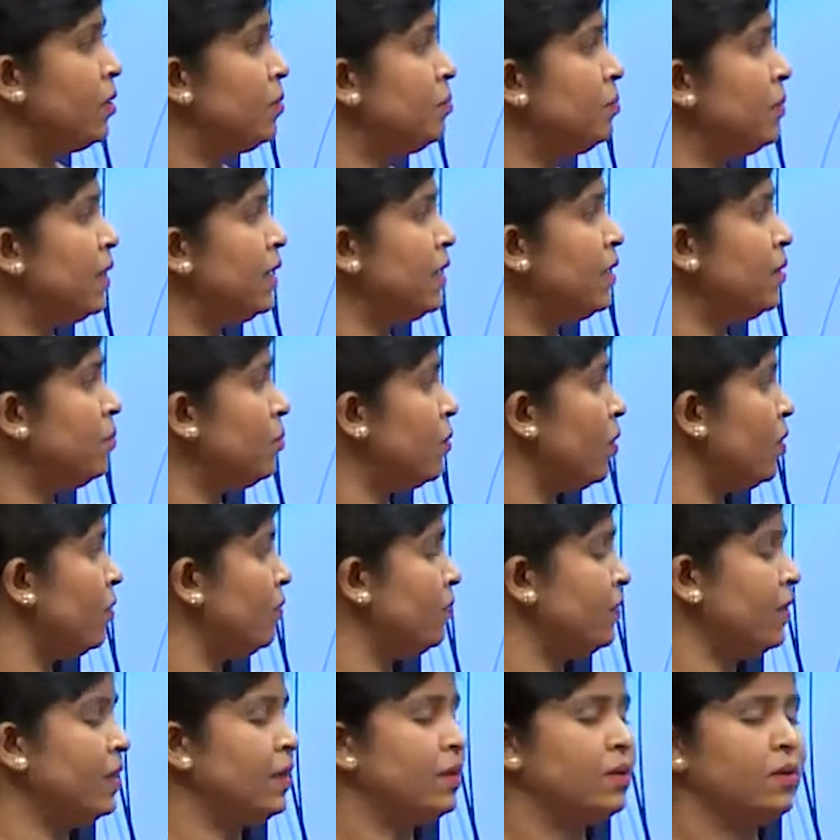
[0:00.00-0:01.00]

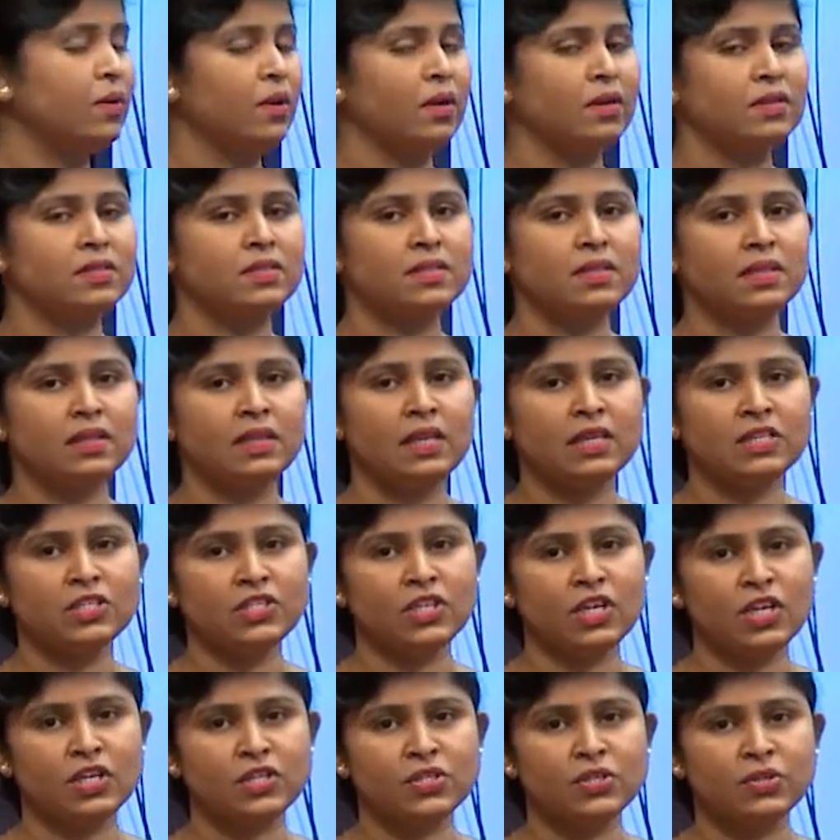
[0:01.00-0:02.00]
metamorphic rocks. They
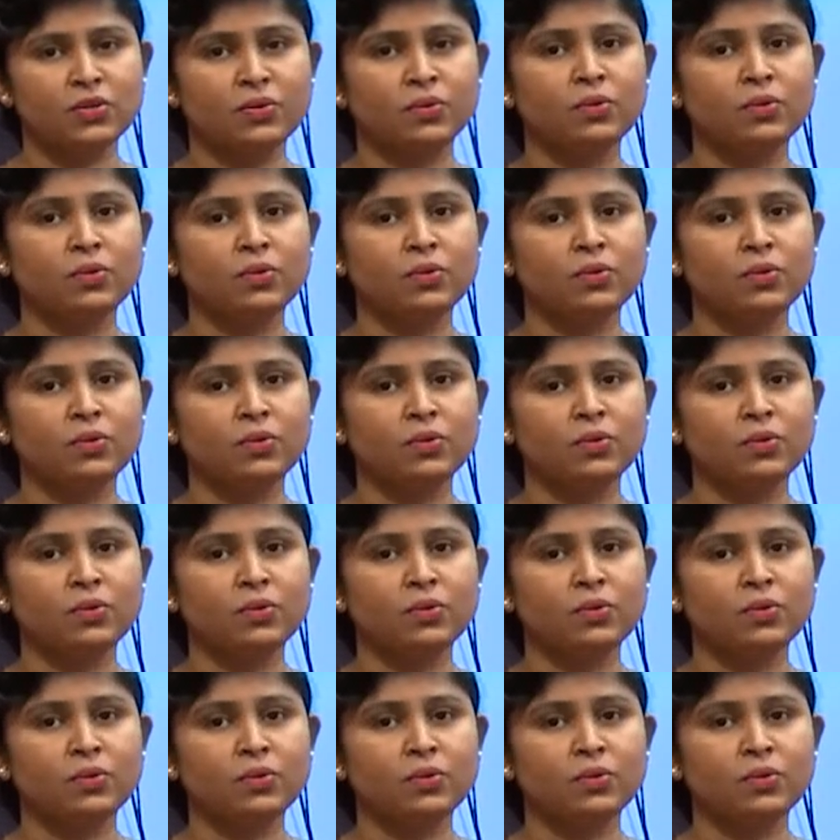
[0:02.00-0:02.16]
change